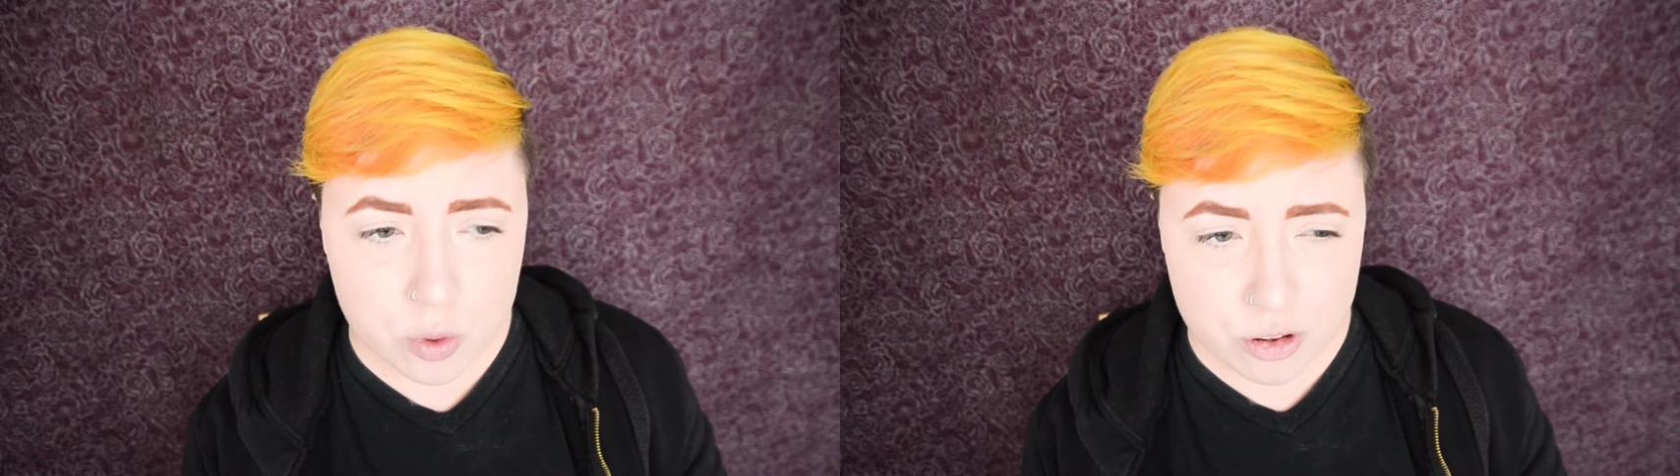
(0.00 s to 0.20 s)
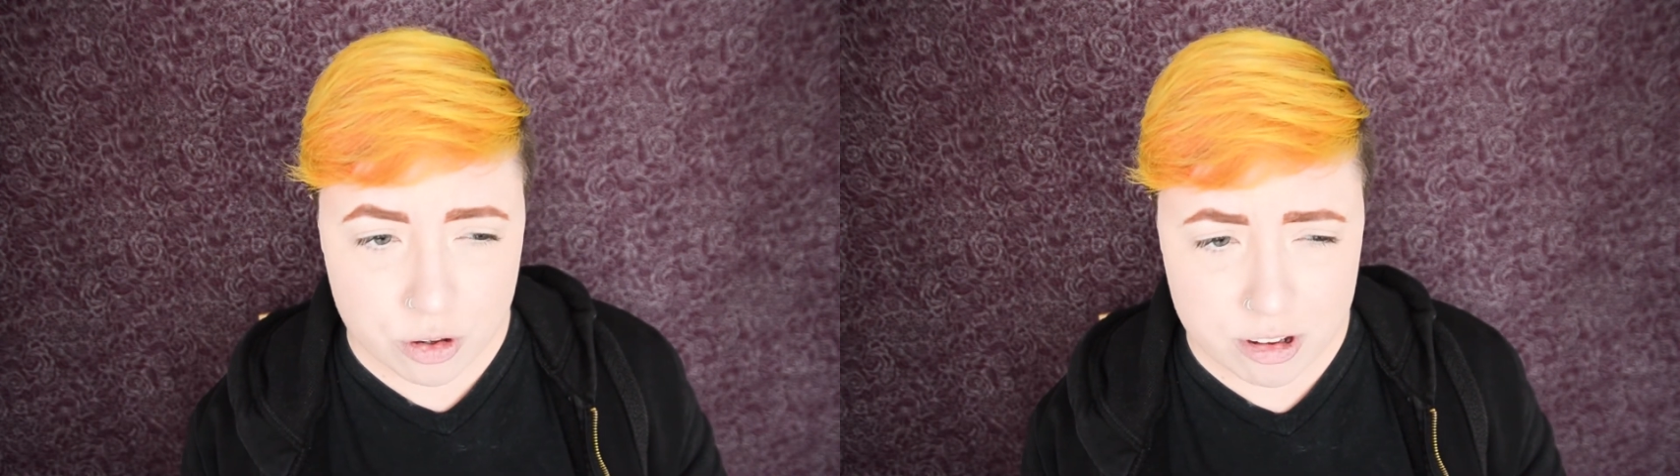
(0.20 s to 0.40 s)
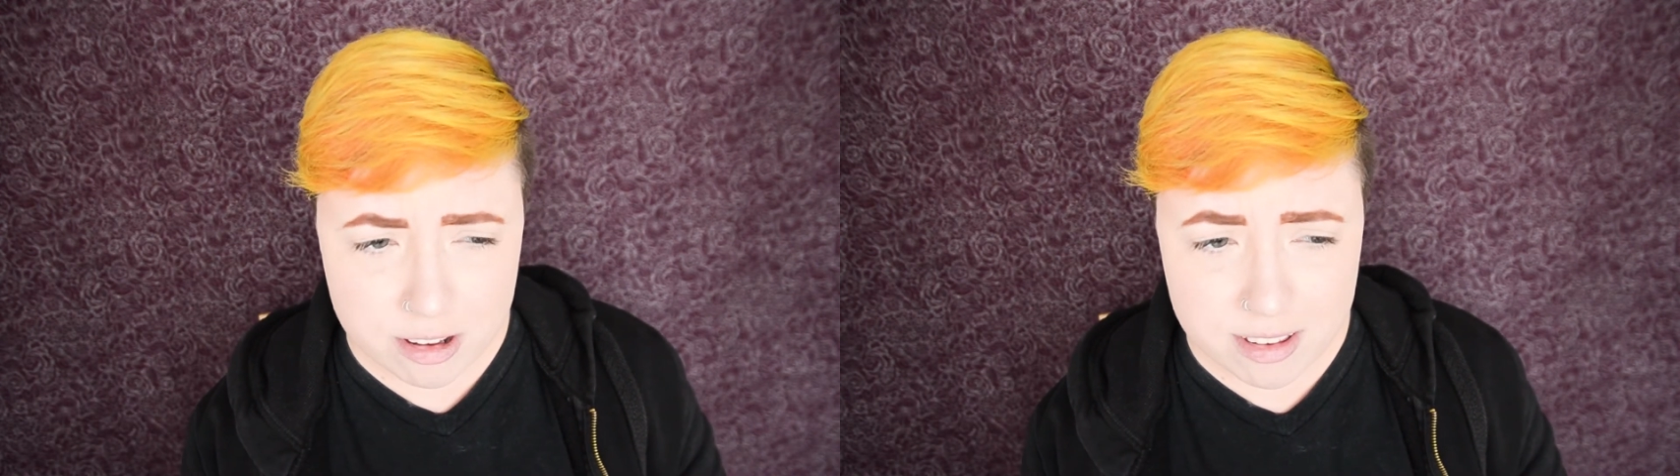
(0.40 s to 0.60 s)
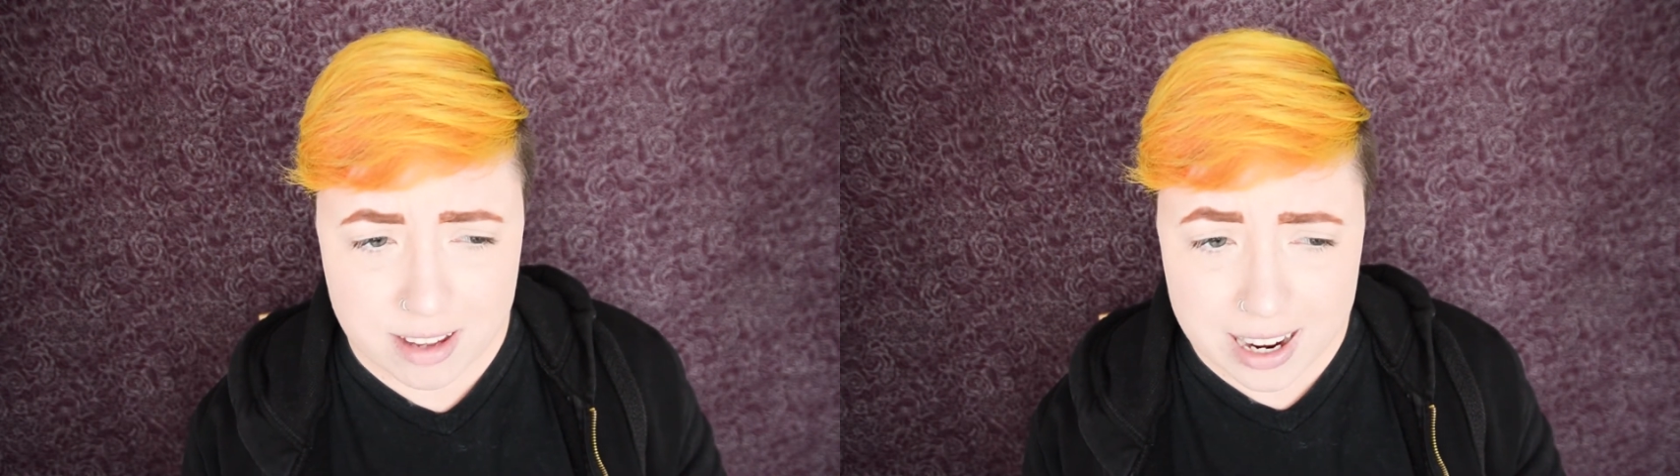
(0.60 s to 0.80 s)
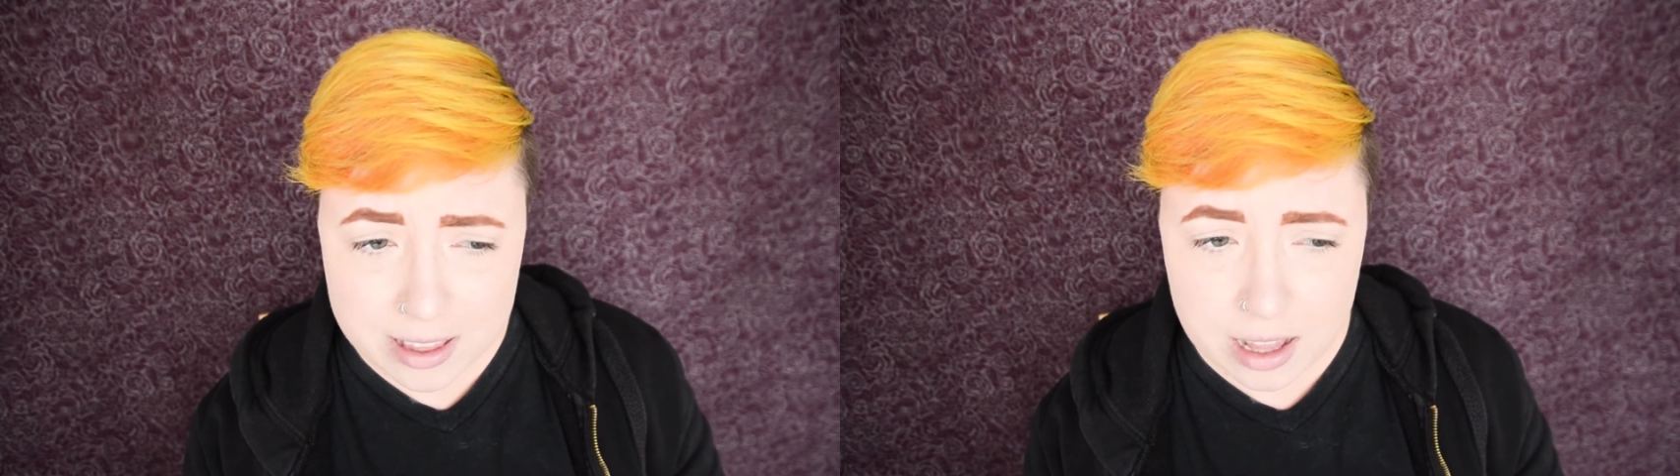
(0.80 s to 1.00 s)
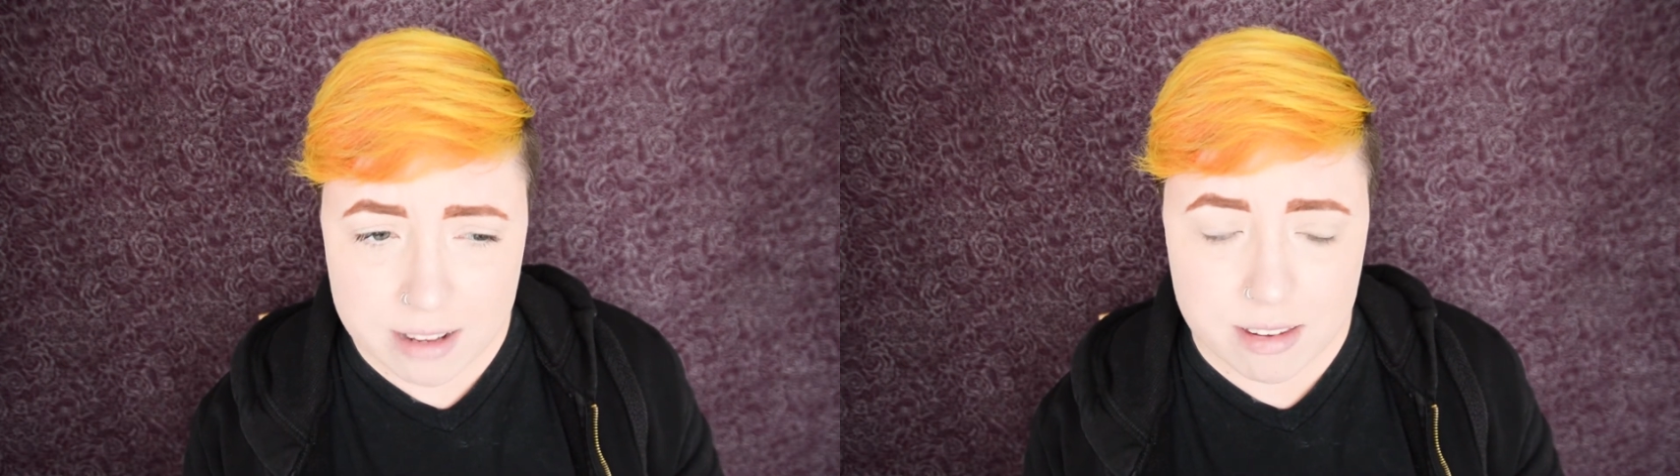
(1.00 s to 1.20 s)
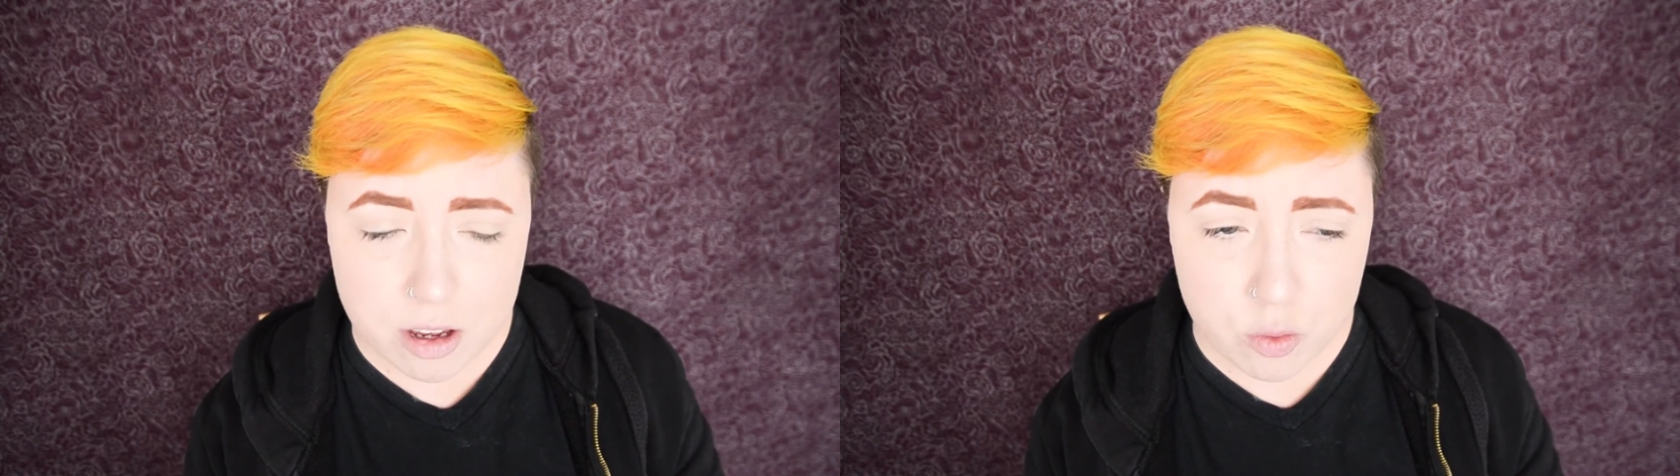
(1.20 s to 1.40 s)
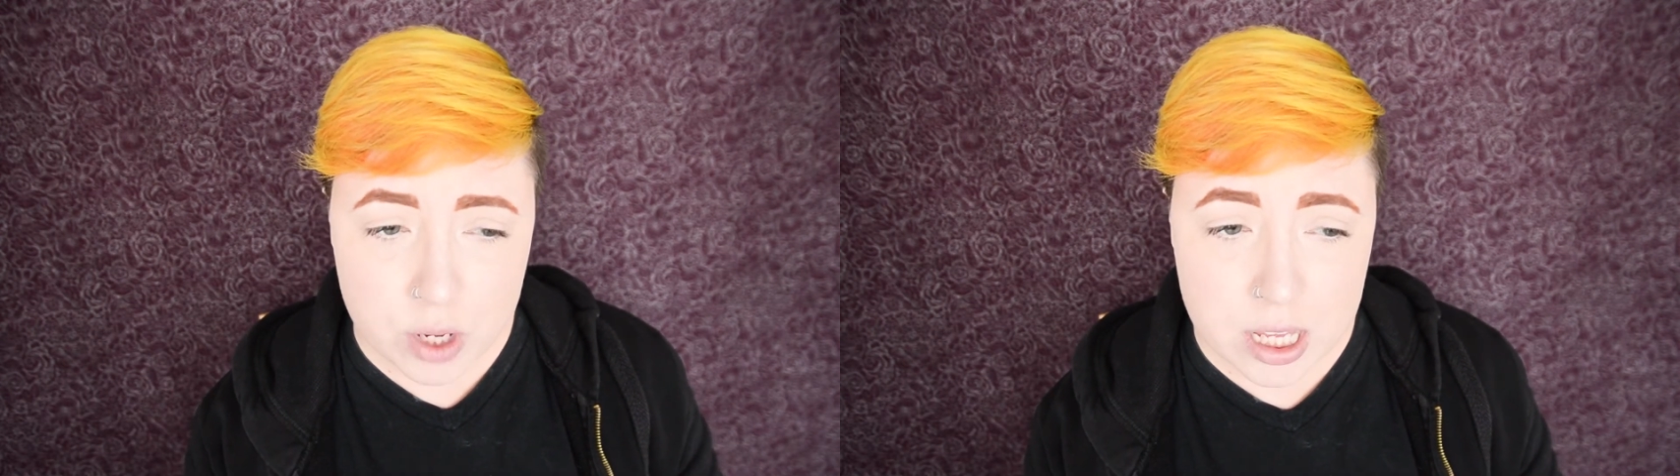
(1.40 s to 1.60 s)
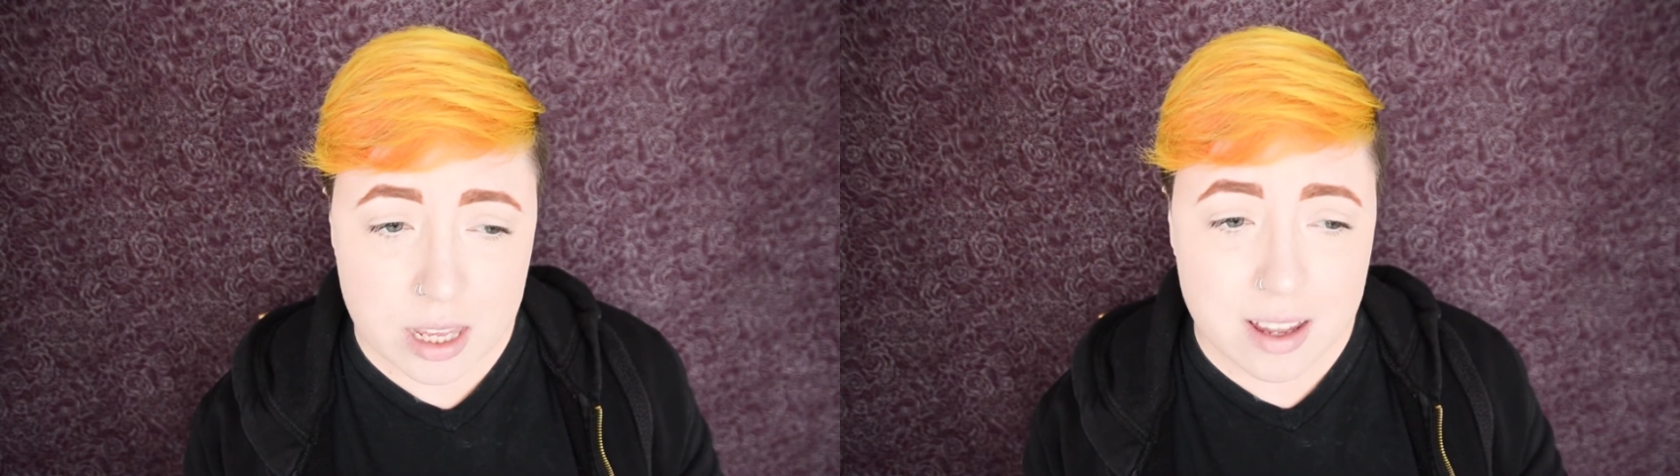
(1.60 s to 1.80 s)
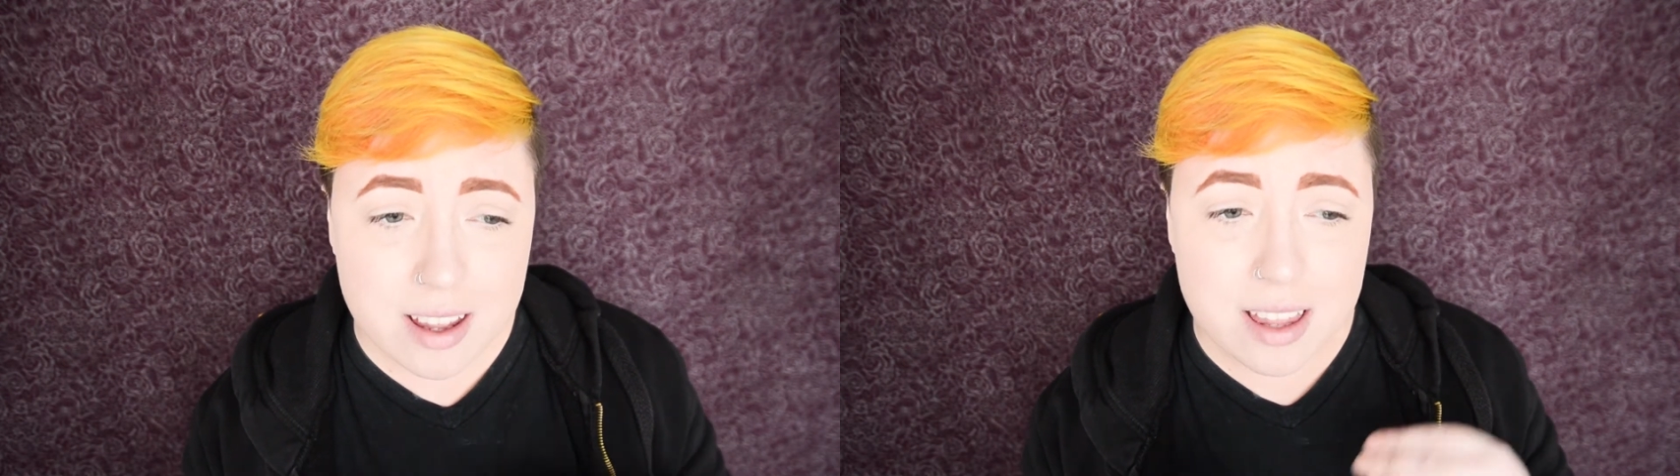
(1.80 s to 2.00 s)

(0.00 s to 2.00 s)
Wilson's disease guidelines agree